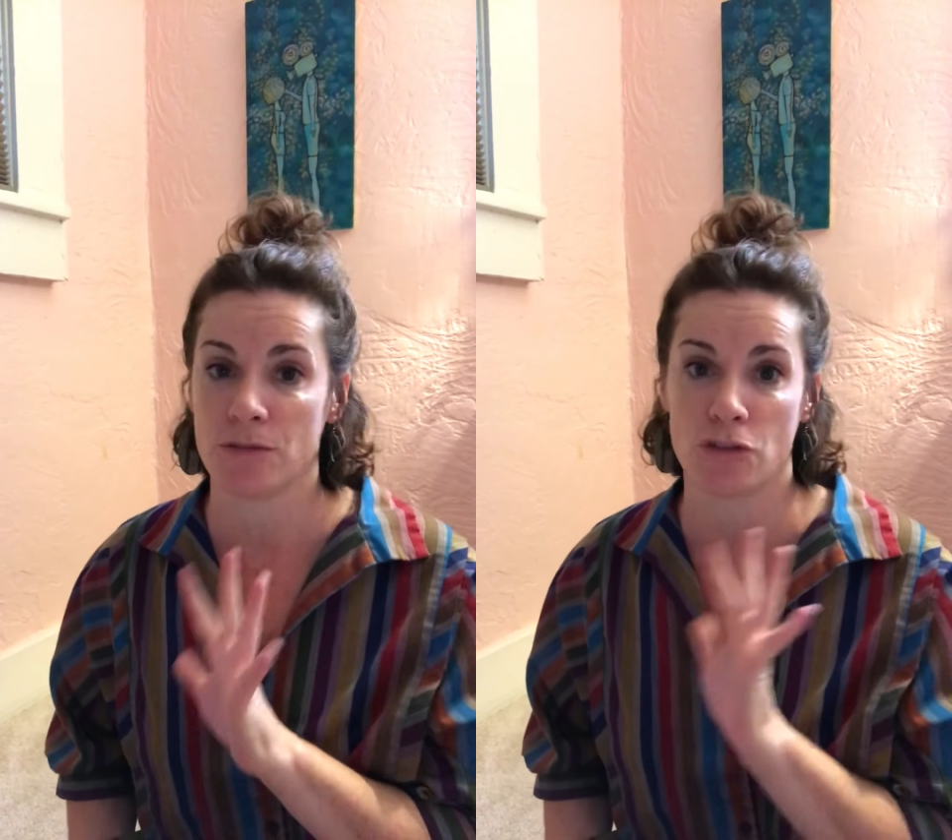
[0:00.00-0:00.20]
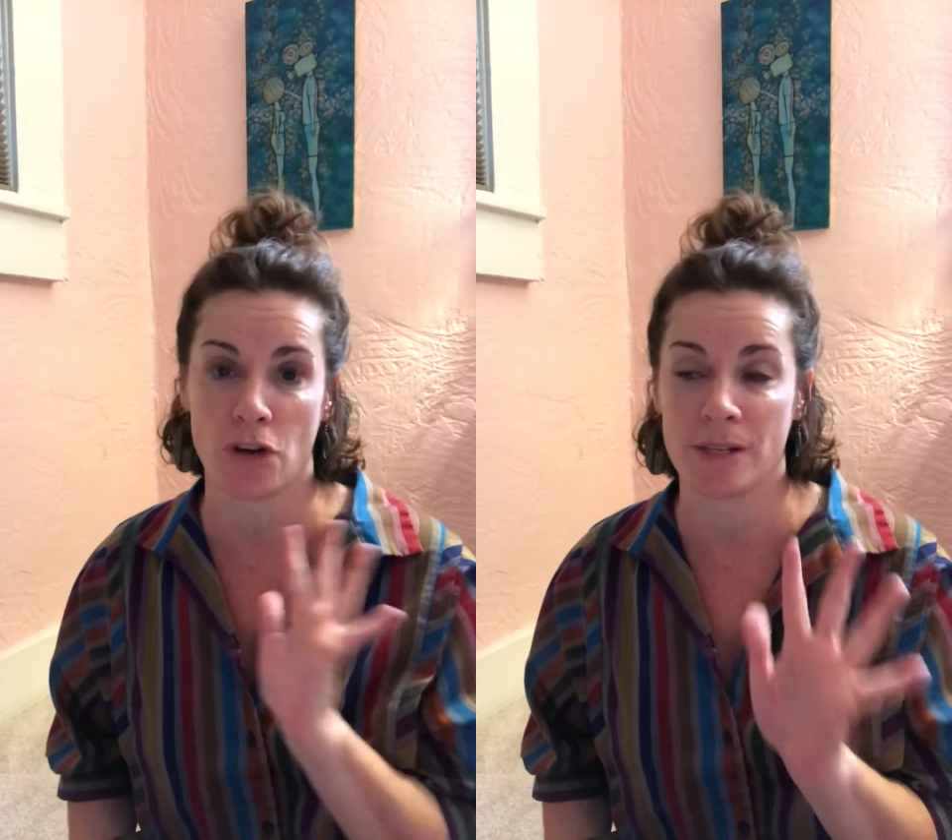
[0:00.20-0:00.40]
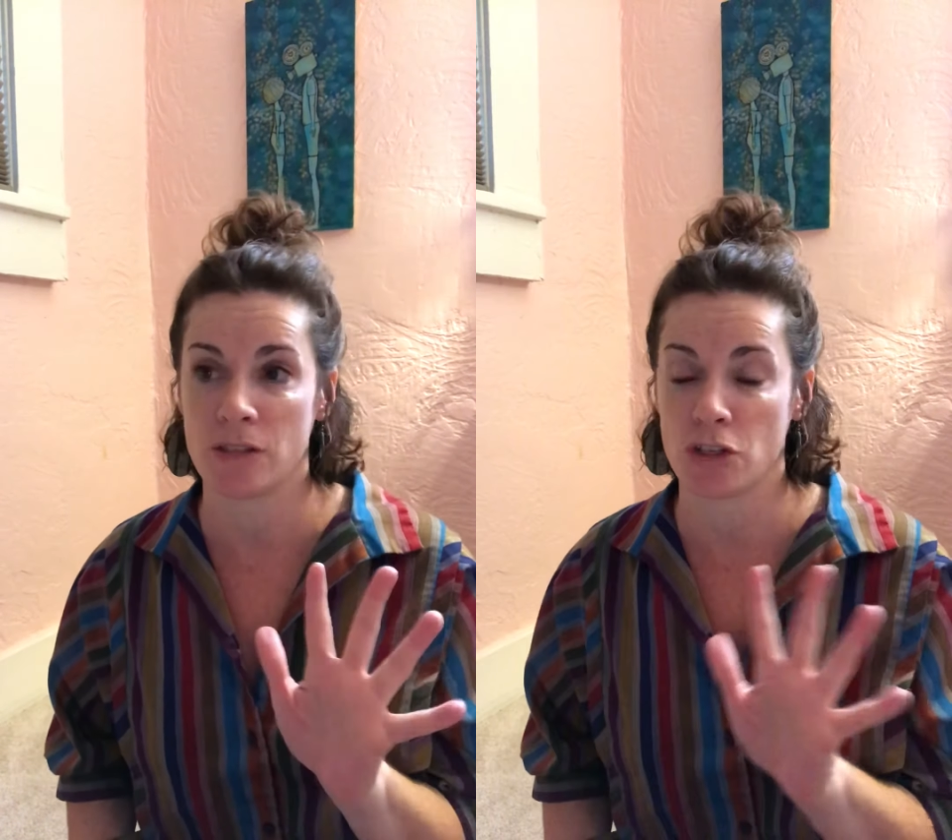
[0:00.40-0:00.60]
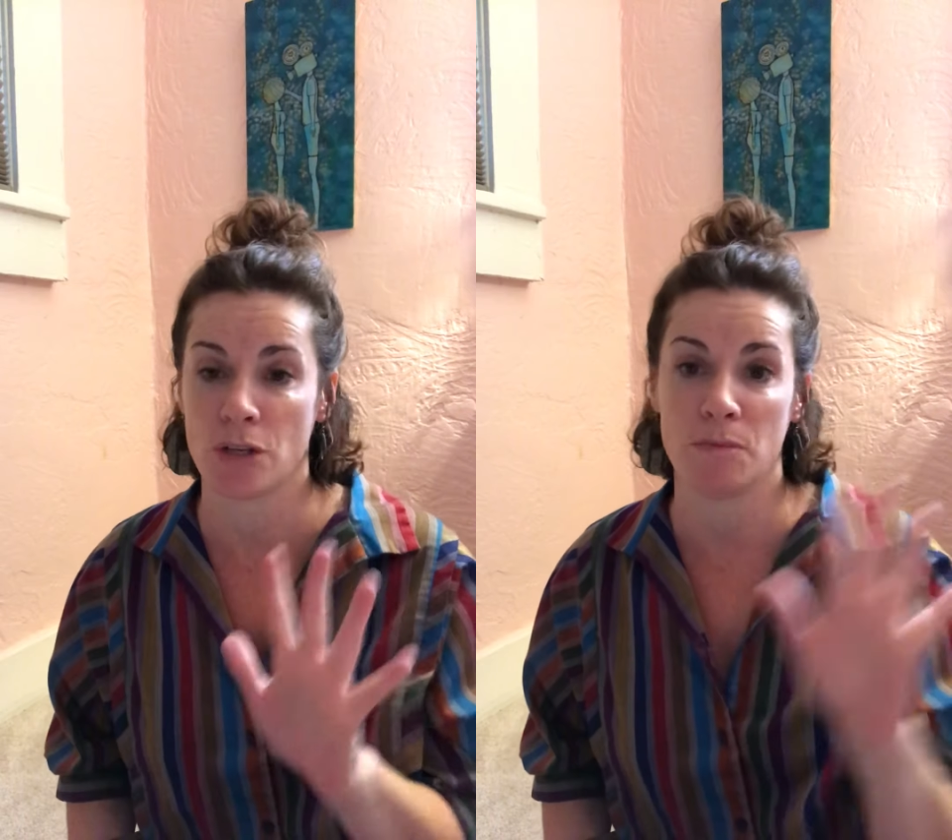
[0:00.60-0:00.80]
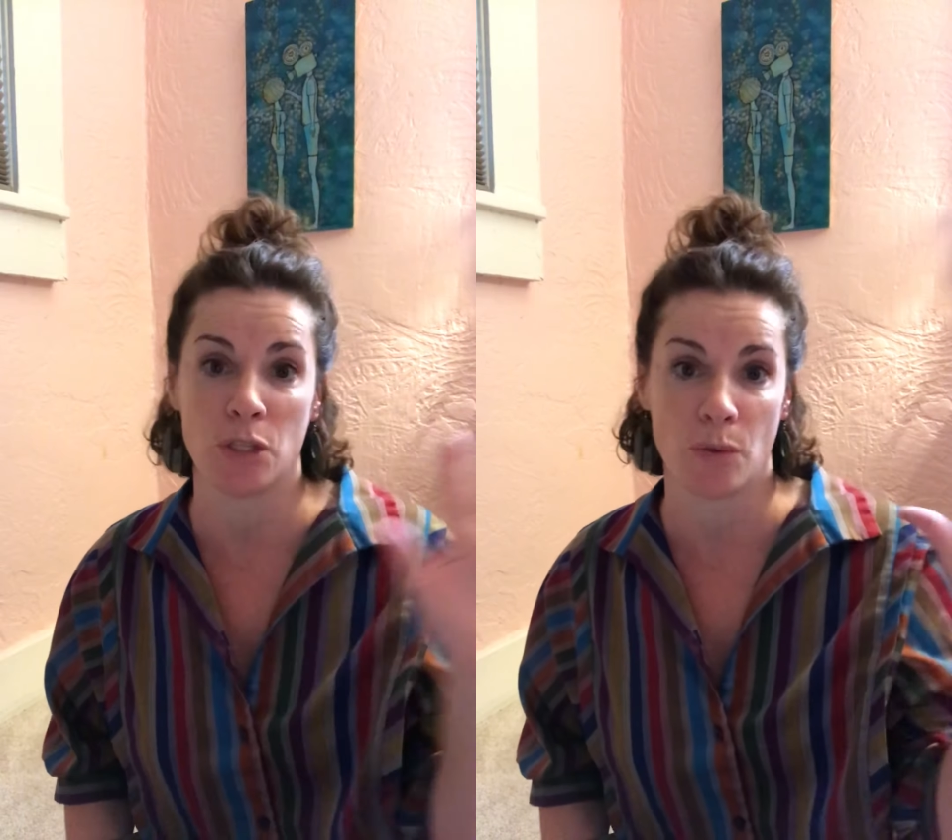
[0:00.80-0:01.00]

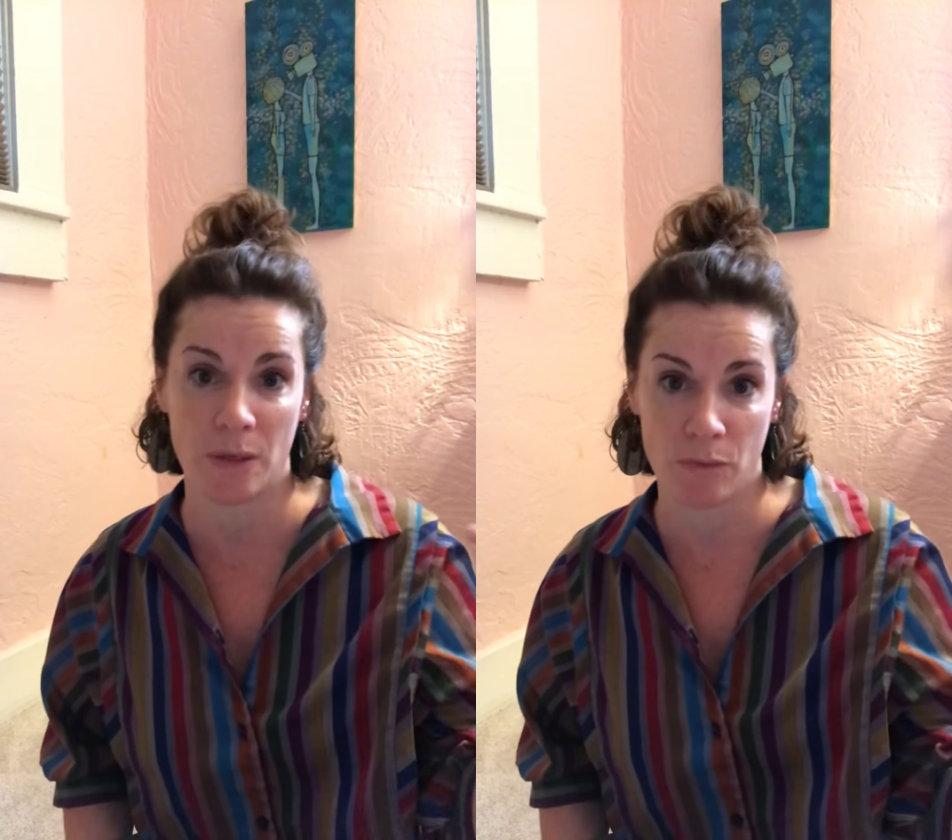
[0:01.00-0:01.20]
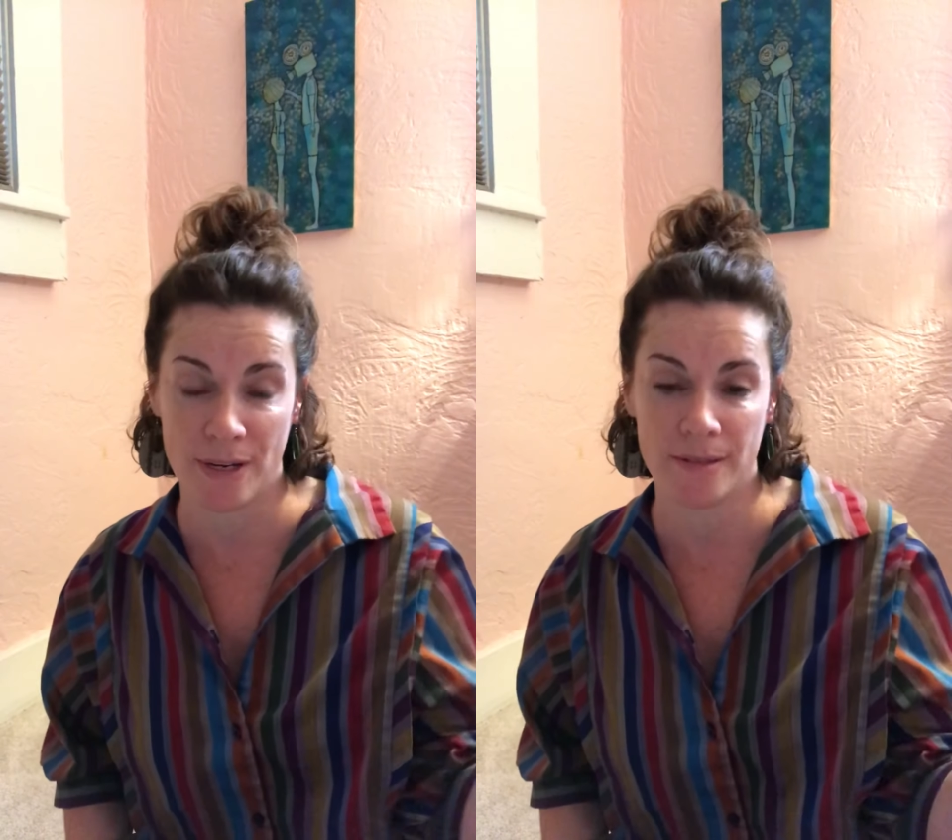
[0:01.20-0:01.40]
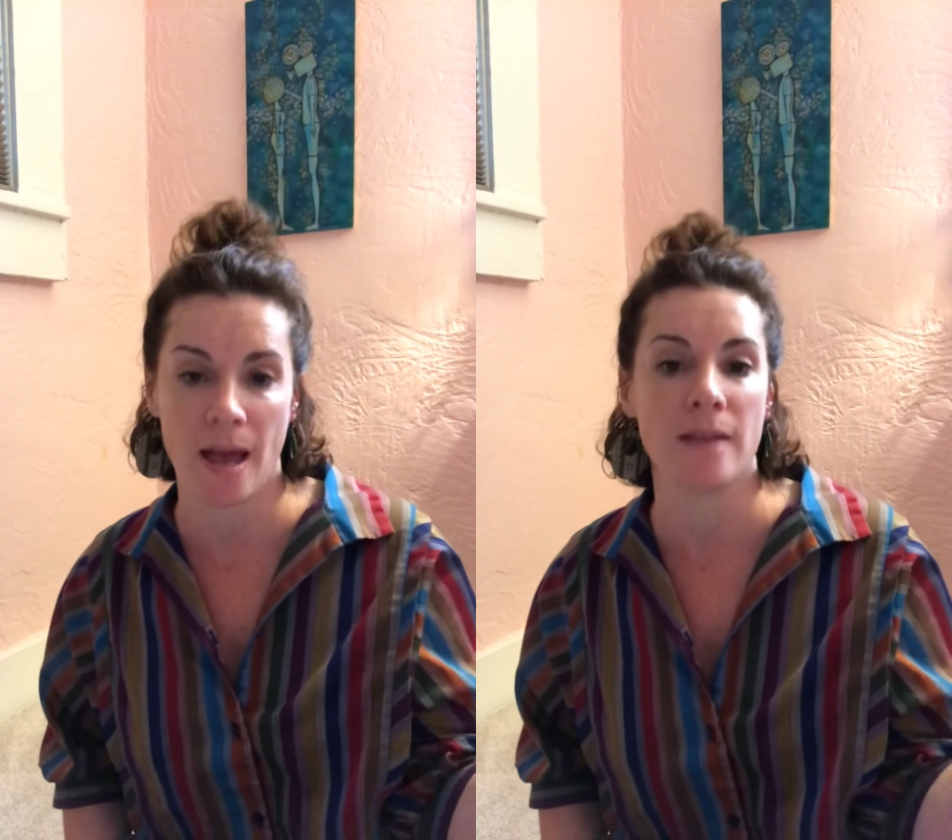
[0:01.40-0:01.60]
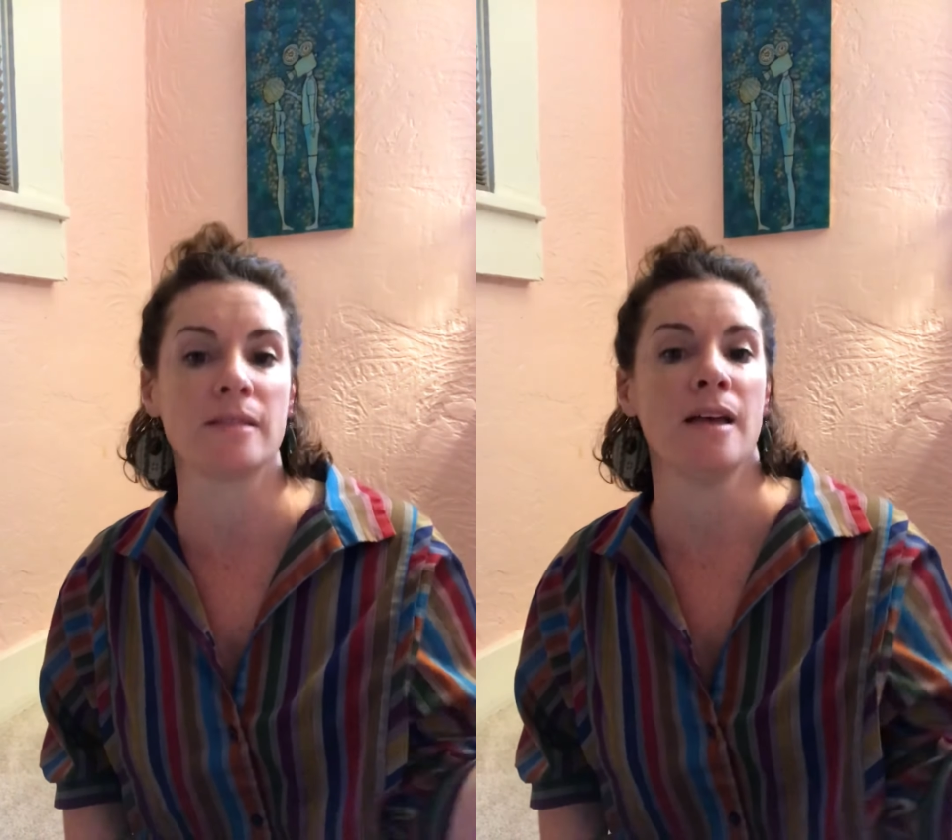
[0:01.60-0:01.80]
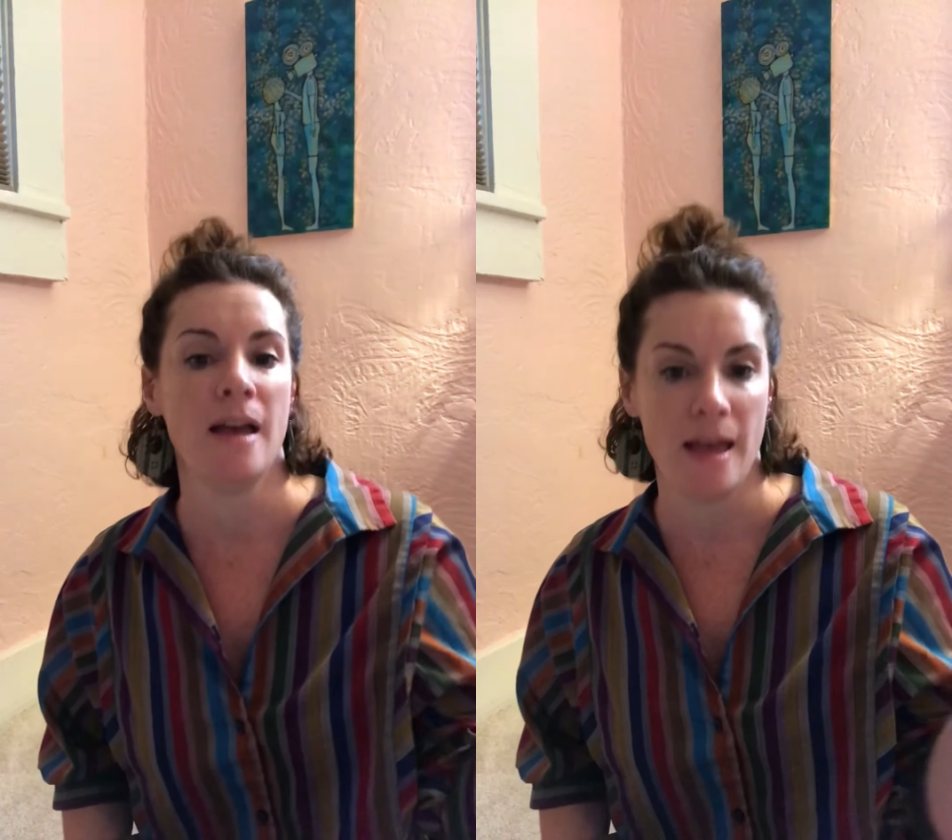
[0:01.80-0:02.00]
transition between recess